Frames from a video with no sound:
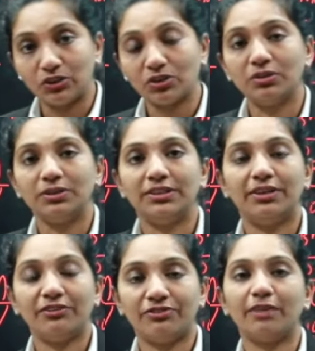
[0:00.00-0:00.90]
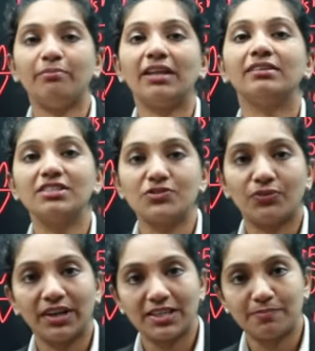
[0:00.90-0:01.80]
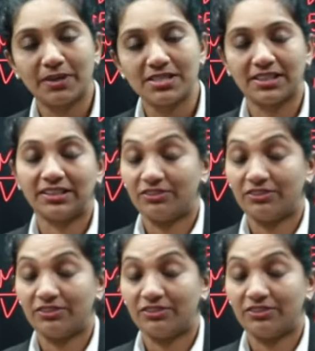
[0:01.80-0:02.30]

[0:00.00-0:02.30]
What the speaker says: to the different methods for expressing